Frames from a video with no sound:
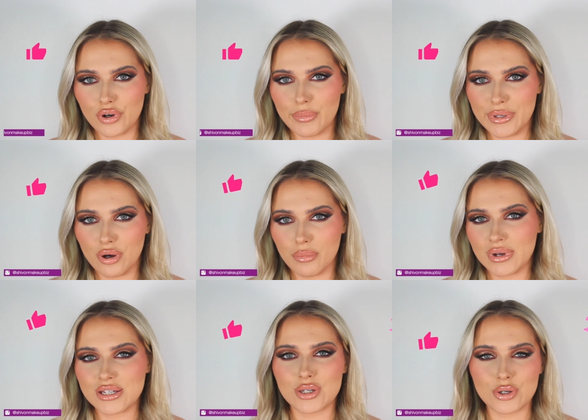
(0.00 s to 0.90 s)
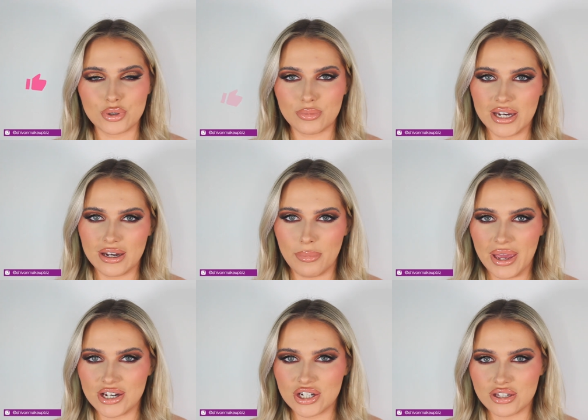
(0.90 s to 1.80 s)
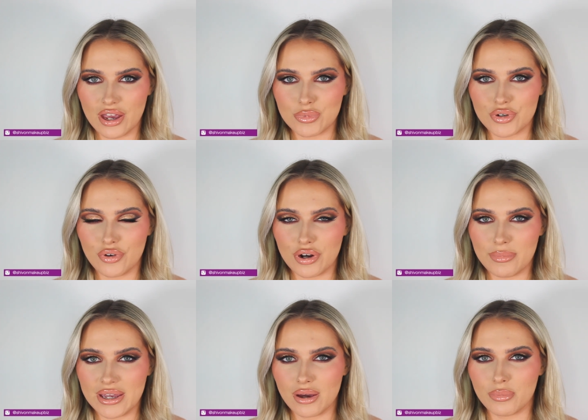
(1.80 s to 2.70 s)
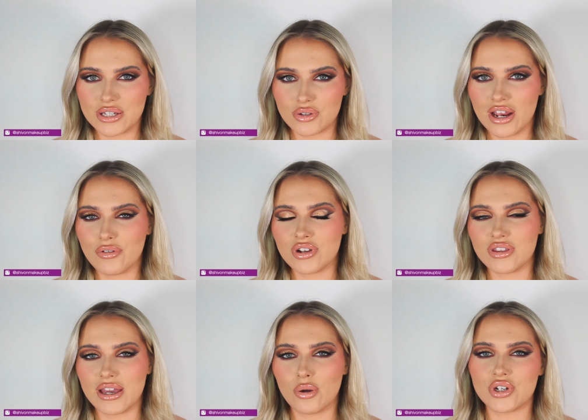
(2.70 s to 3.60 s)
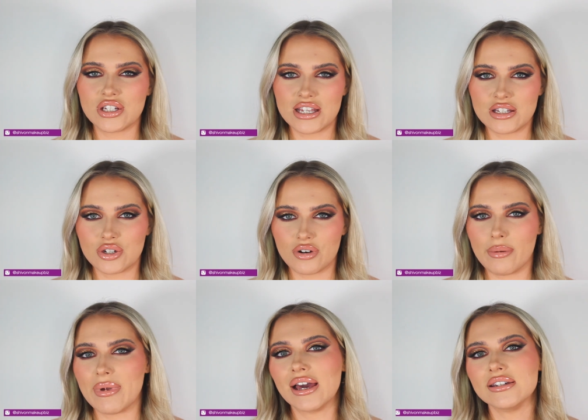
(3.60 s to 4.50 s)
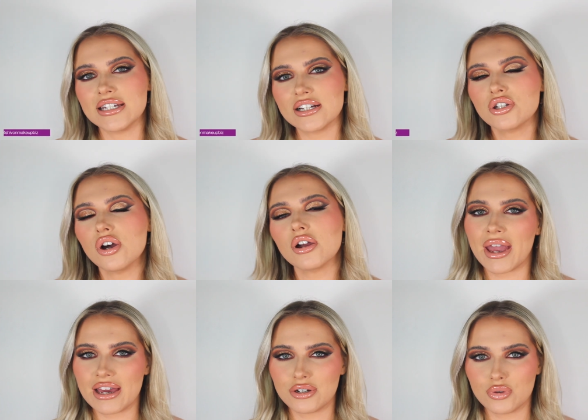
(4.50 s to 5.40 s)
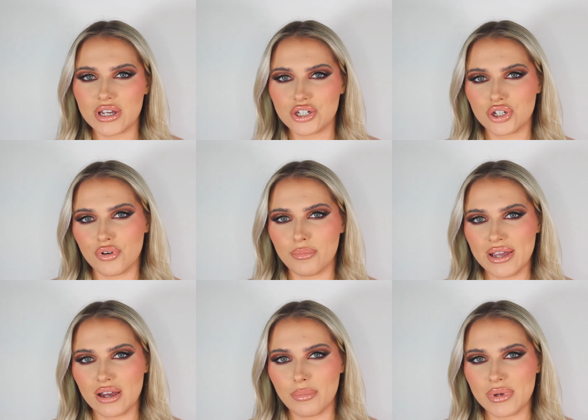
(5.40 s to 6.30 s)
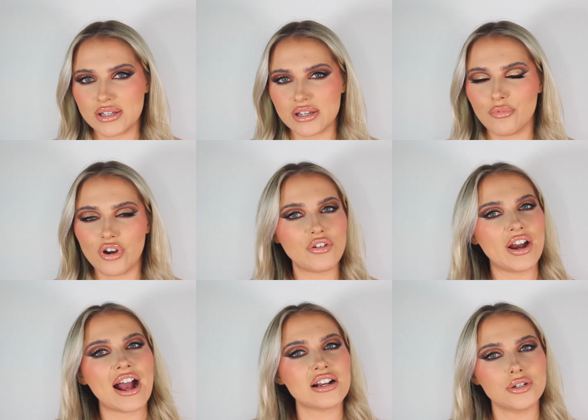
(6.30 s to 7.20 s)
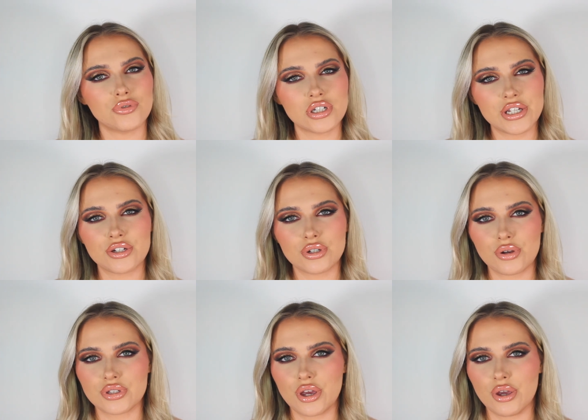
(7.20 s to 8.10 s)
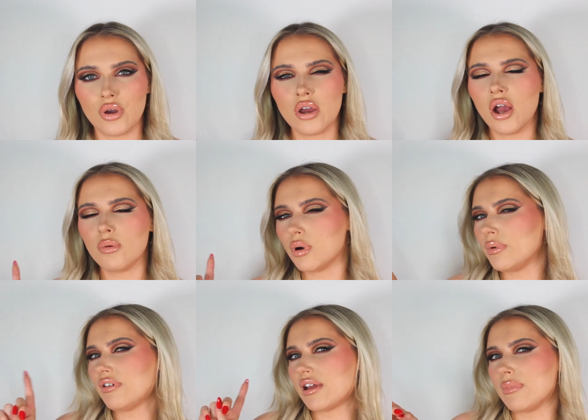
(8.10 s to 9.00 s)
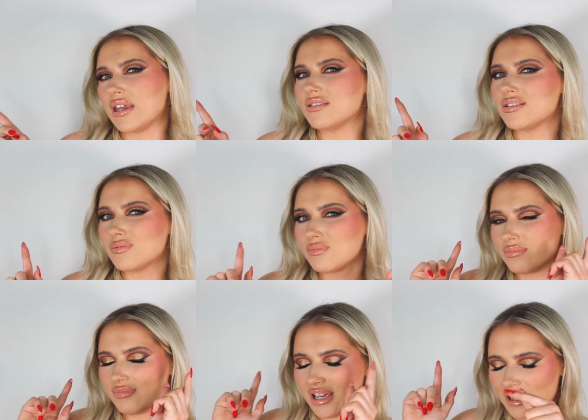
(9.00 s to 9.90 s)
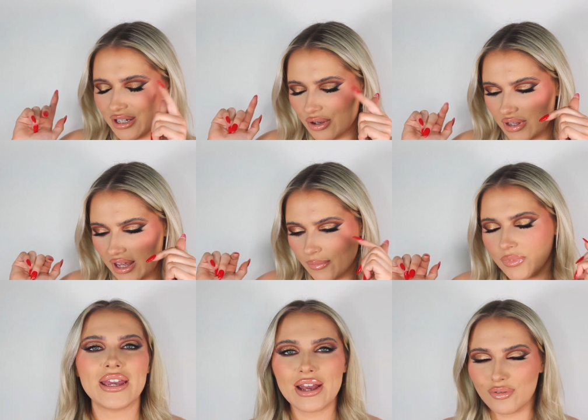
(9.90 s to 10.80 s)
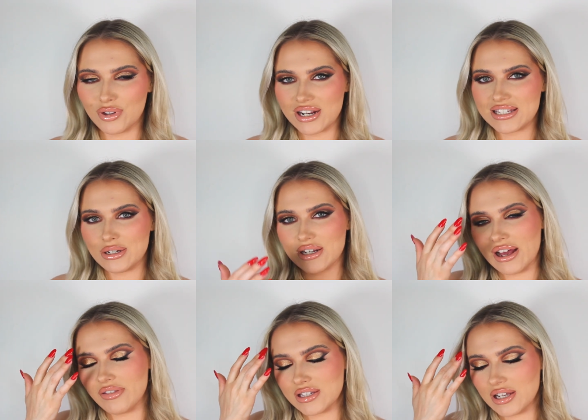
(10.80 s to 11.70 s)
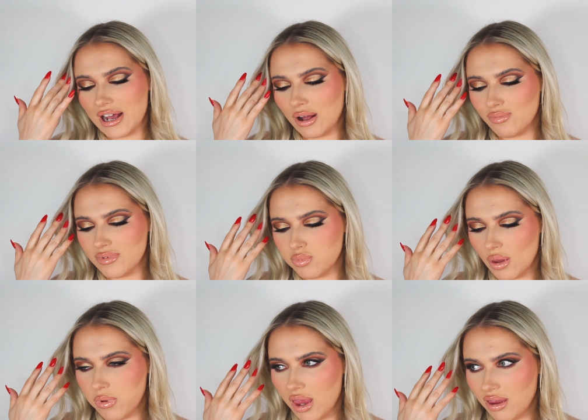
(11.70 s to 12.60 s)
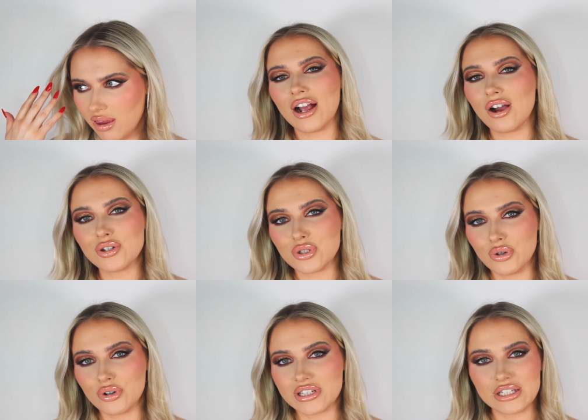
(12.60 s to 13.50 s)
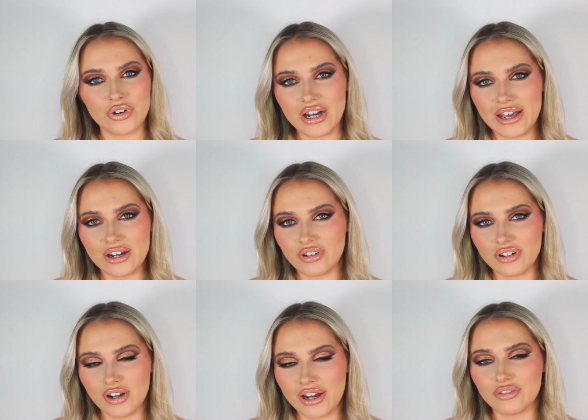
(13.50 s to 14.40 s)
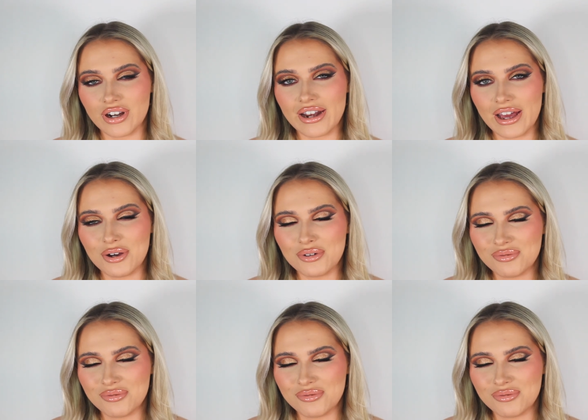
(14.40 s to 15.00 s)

follow me on my social media pages. I'm Shivon Makeup Biz on everything, which is Instagram and TikTok. My handle is Shivon Makeup Biz. I'm very very active on TikTok, so probably recommend heading over there. But yeah, if you'd like to see the cap this how I can't talk because it's very late at night right now.